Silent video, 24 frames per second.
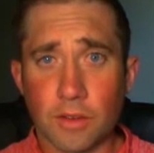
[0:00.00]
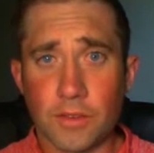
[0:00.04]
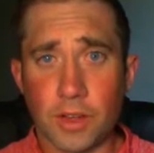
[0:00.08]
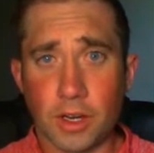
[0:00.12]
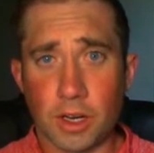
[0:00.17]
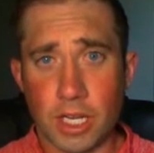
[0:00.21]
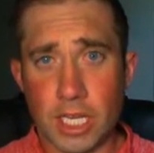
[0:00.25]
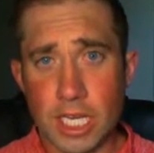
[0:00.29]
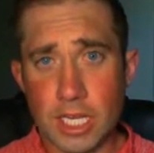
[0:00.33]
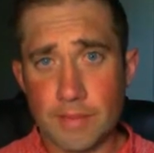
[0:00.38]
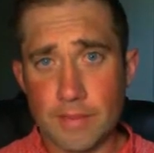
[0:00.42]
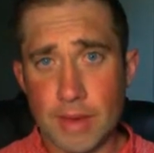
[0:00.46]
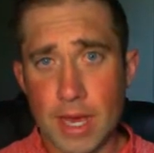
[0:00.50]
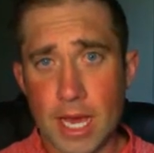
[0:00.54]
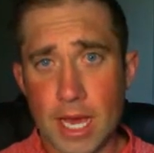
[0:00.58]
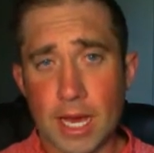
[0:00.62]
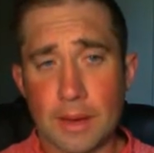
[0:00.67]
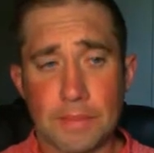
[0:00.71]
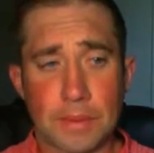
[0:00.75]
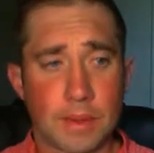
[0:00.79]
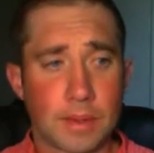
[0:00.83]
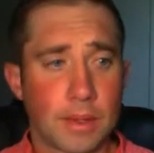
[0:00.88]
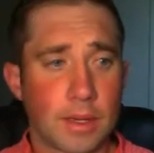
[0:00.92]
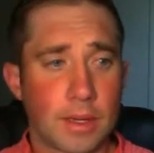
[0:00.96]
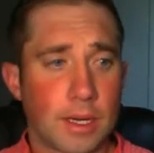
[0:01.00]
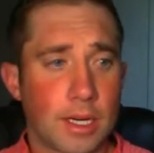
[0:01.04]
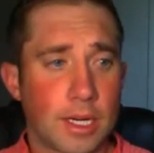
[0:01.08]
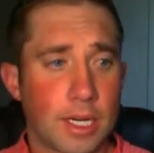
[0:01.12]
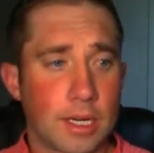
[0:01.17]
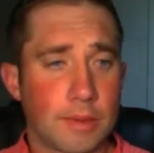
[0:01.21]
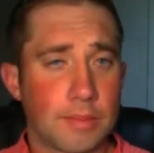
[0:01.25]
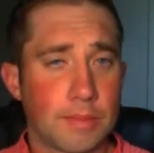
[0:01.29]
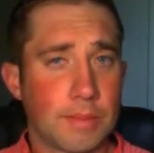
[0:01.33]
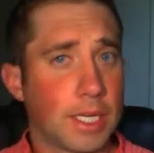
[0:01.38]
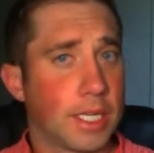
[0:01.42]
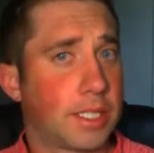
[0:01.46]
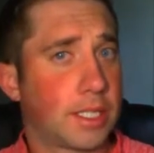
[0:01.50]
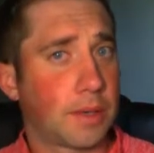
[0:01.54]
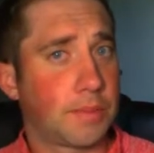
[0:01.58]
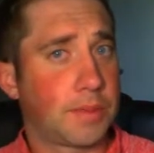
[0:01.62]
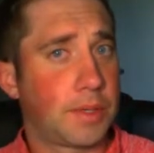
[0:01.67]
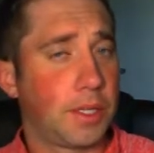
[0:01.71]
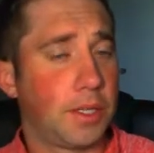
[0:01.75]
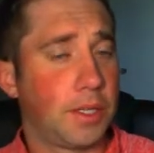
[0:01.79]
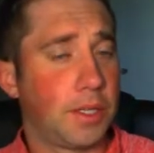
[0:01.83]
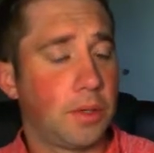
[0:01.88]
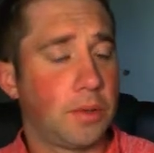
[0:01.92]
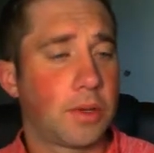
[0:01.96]
your heat map um, is up
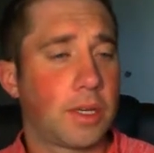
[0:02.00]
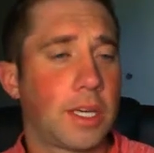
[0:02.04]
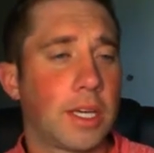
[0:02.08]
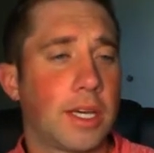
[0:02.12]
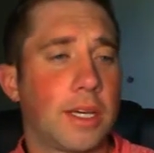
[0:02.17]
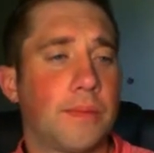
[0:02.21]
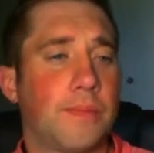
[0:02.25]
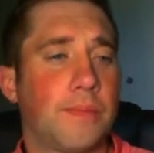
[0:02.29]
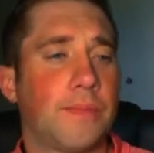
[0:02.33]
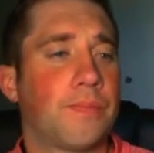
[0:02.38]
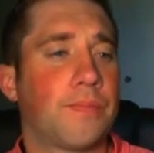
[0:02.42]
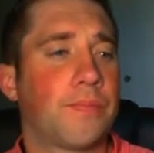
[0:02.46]
to you again.